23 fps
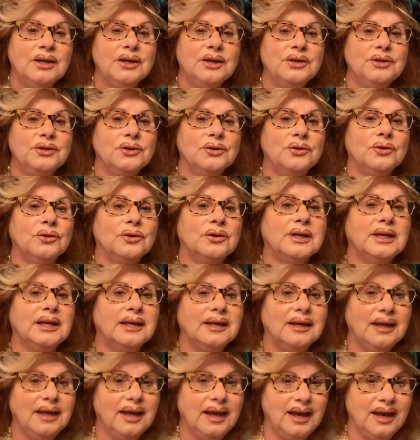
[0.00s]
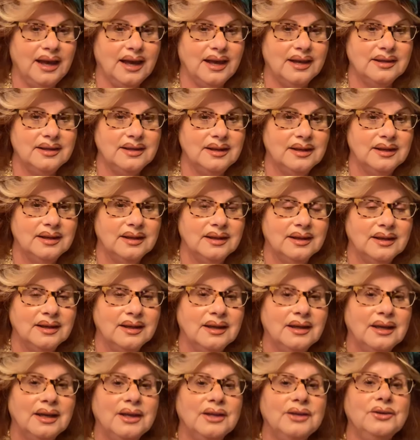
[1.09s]
You're looking ahead,
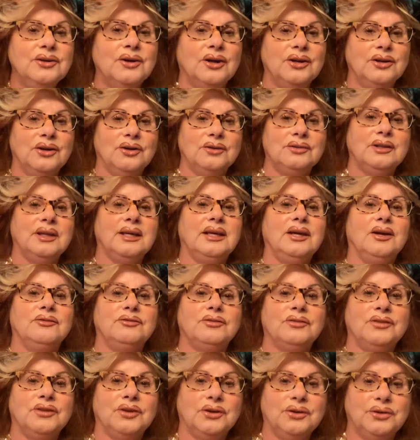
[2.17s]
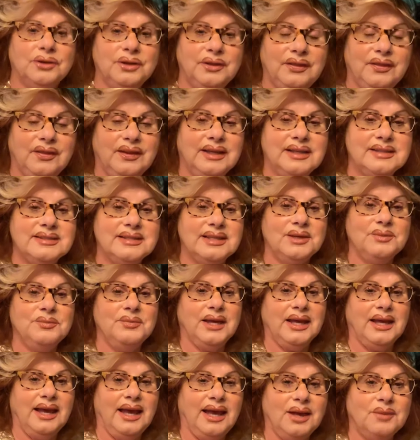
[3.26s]
not only of the good things that may
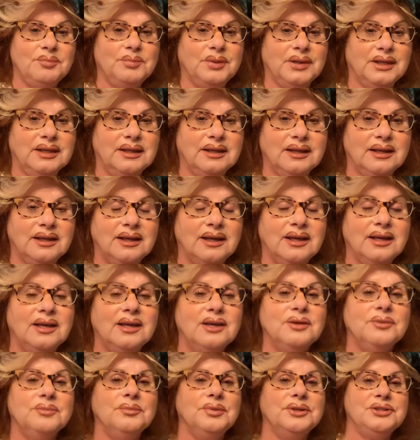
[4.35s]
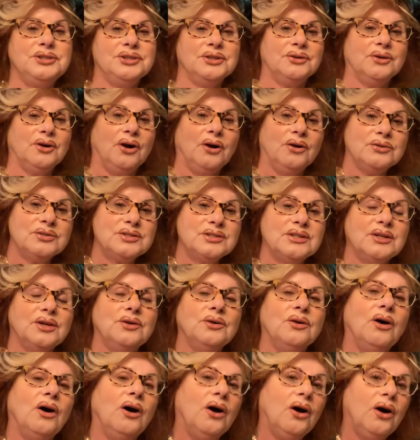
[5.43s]
happen, but you're also
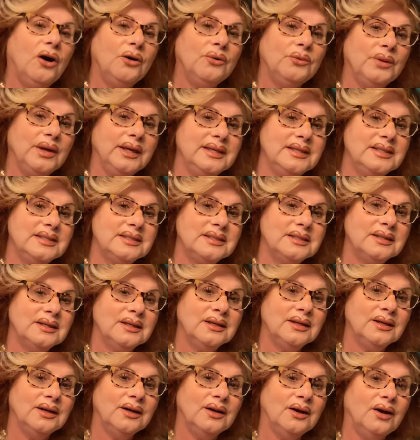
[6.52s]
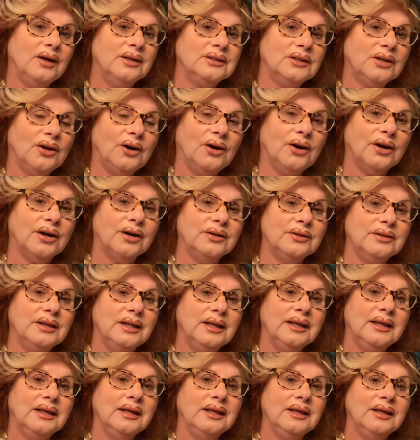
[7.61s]
always on guard
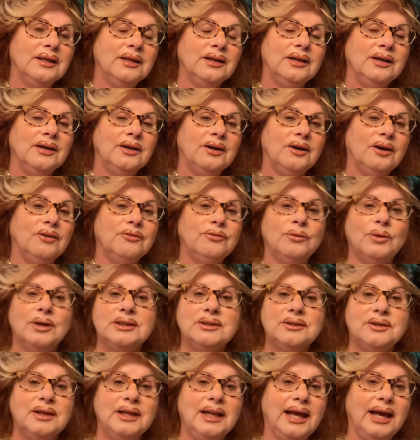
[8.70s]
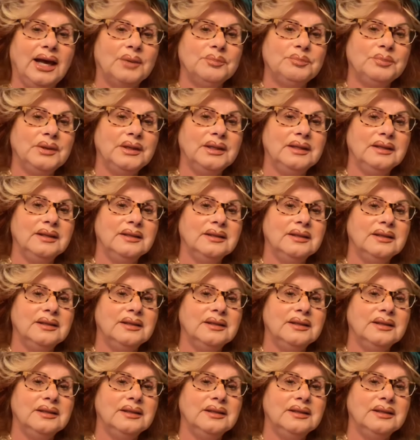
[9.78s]
of what could happen